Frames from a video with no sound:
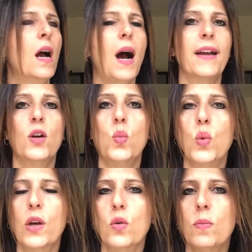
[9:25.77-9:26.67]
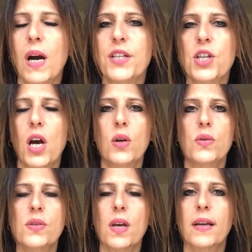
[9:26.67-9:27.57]
I can wiggle my
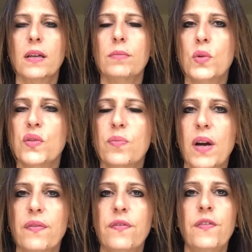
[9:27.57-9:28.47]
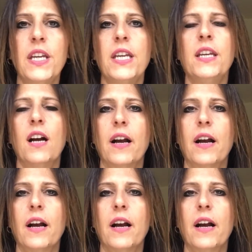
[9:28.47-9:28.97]
toes, I can move my feet,